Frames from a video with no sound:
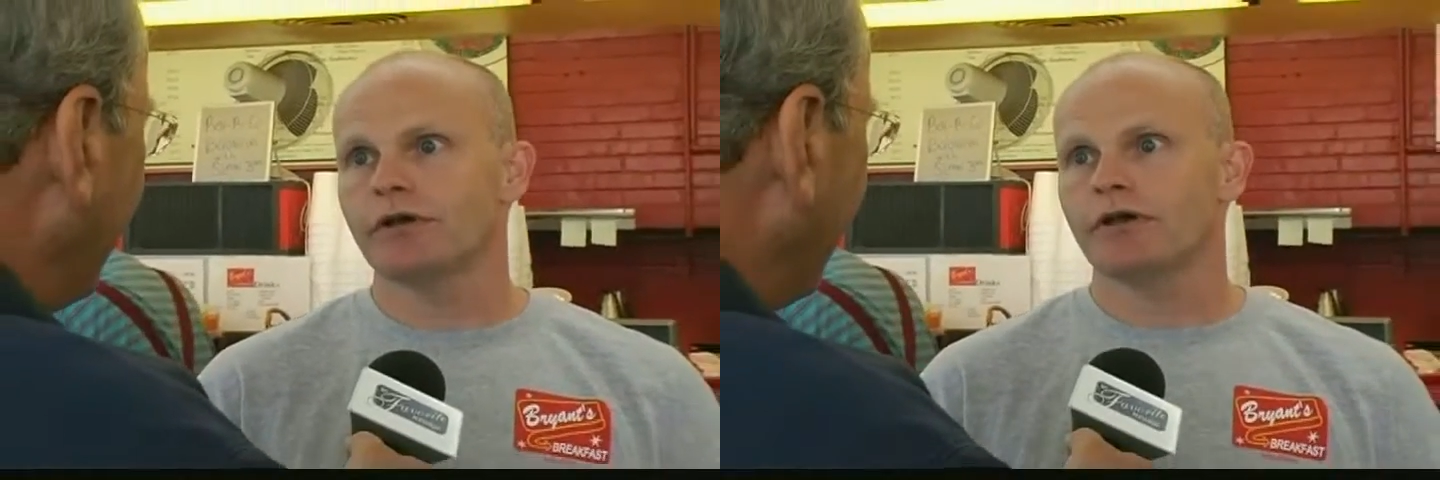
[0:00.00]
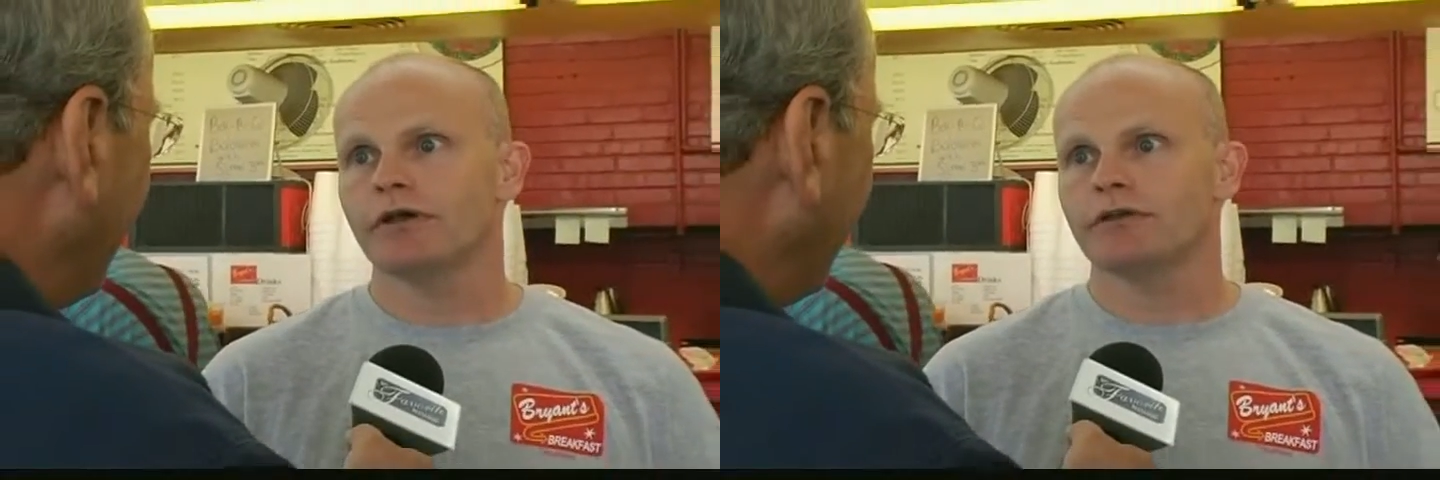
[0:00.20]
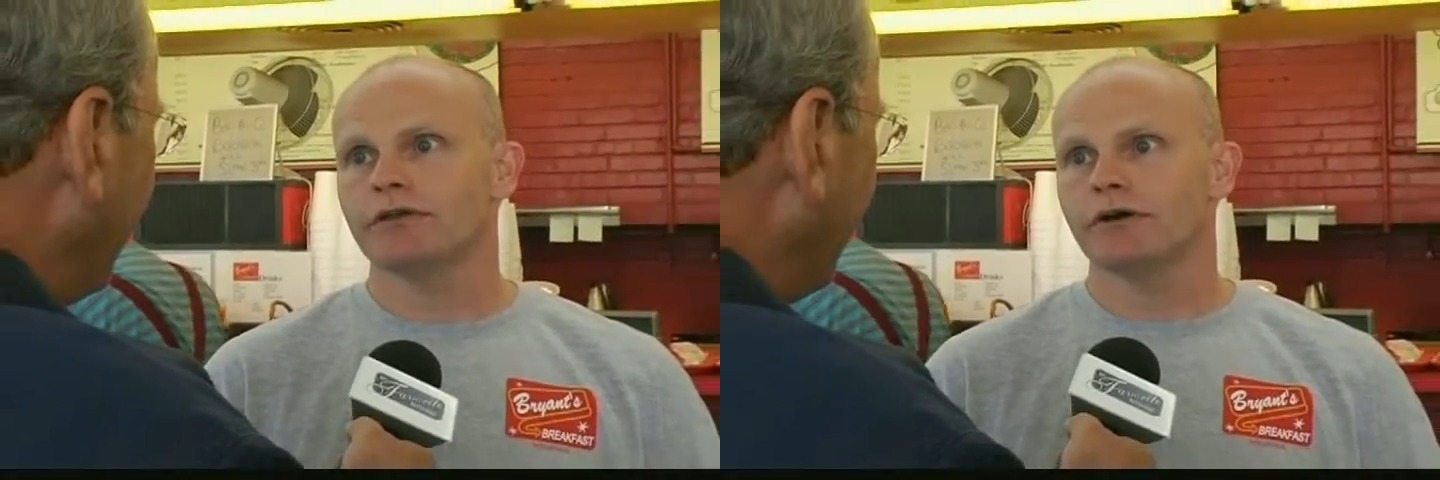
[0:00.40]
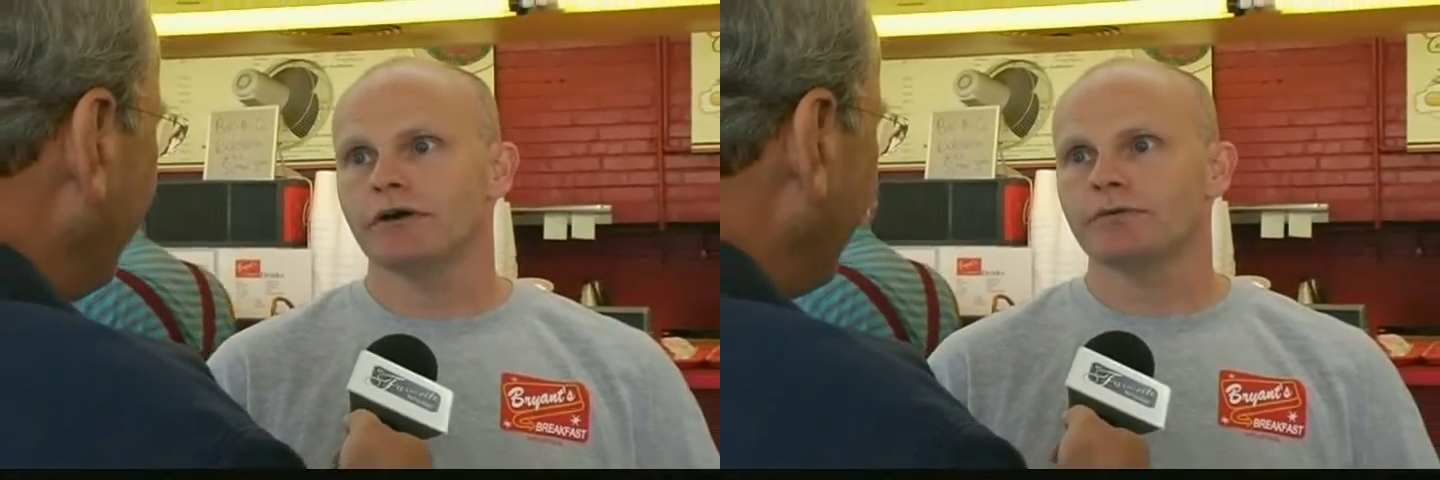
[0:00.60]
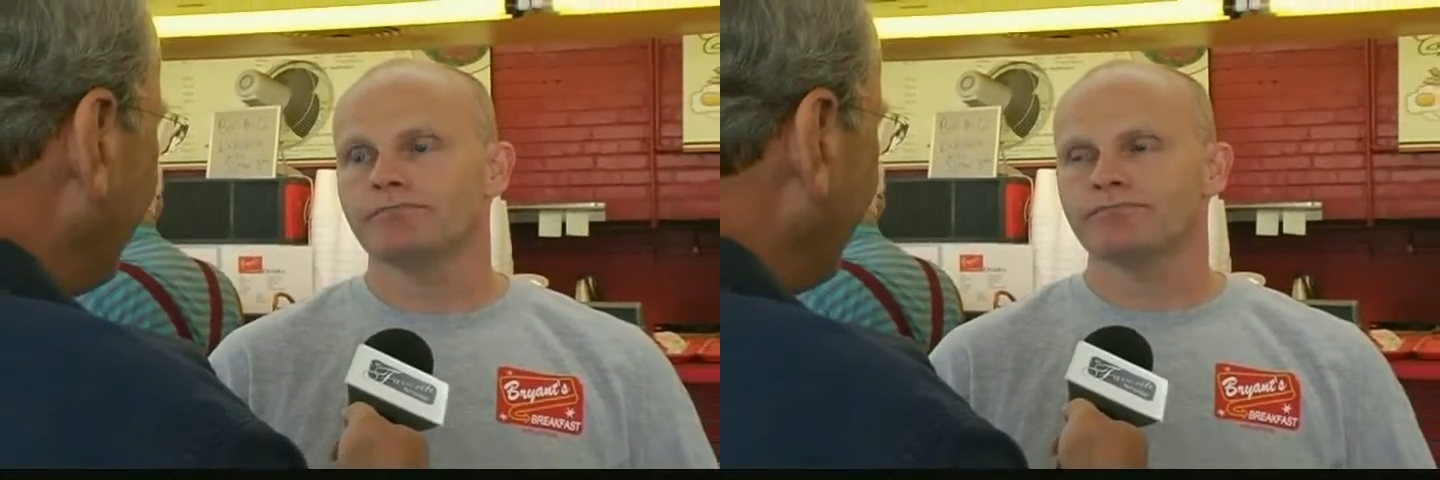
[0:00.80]
And
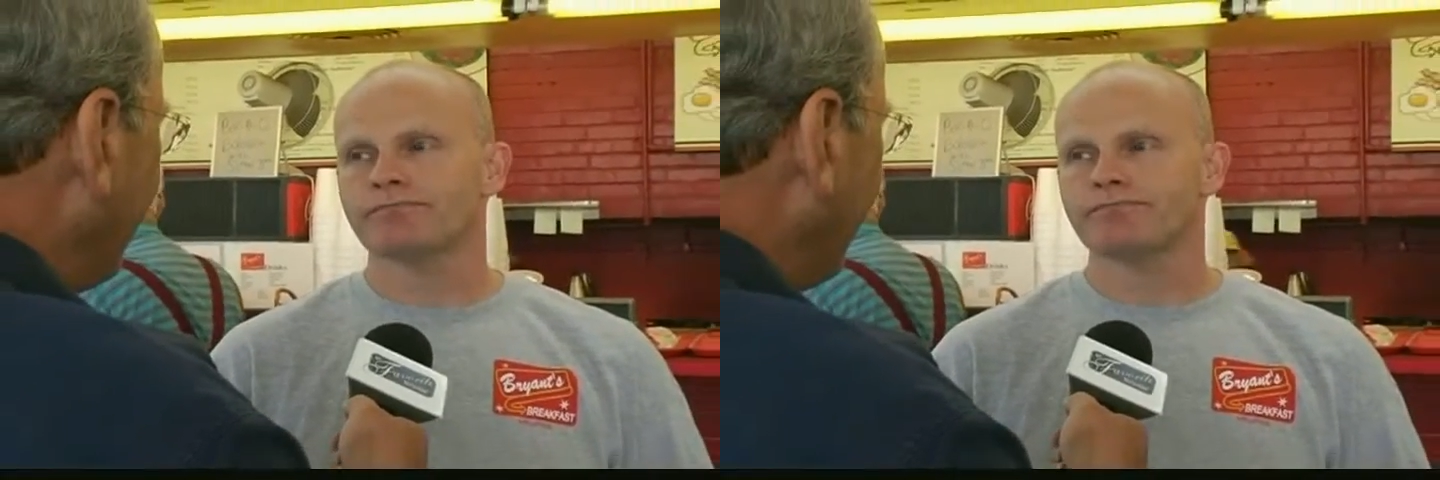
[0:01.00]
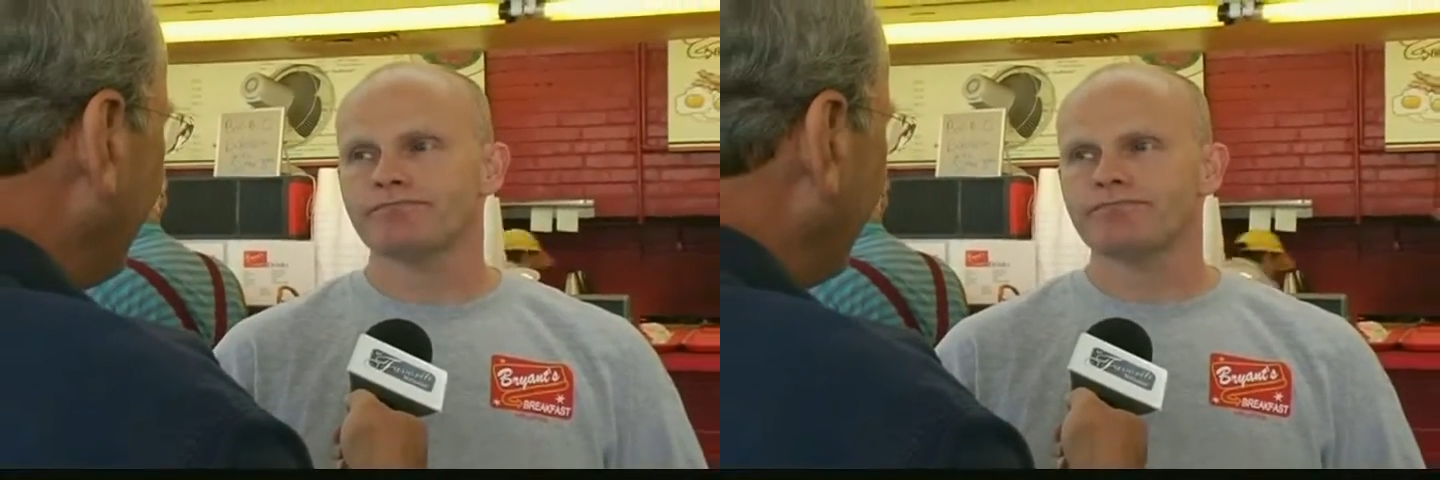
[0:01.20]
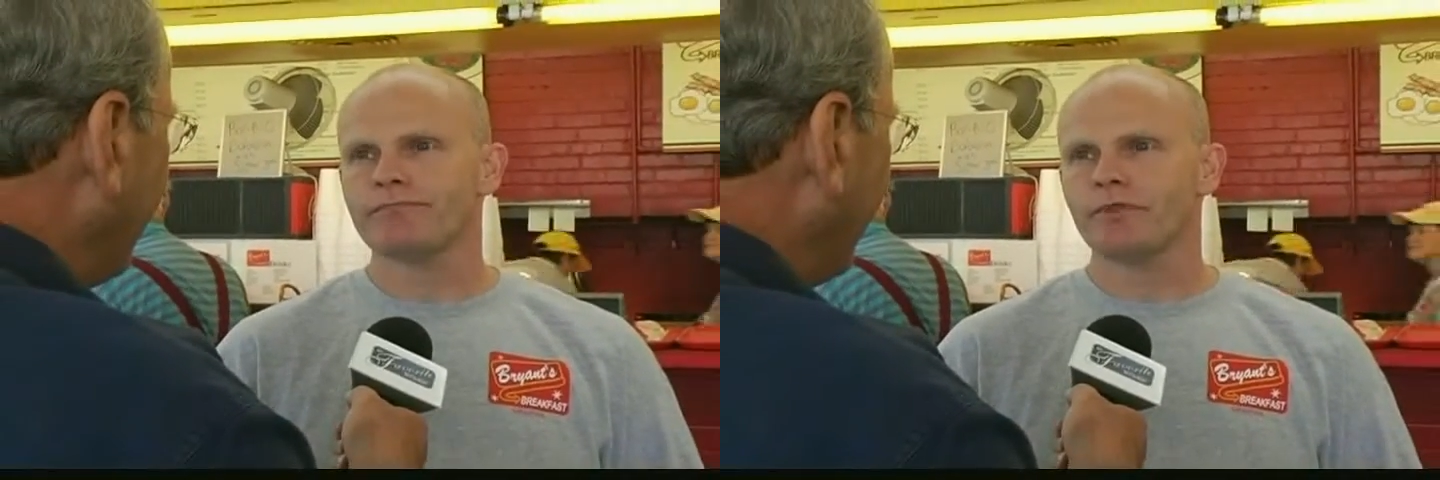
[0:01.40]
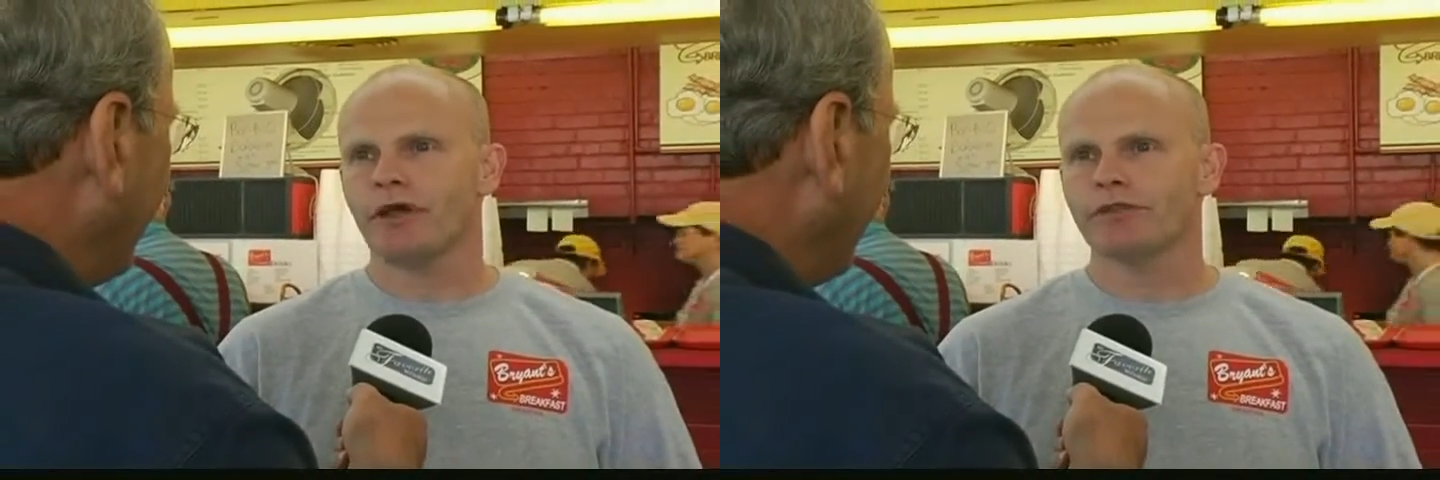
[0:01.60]
uh, I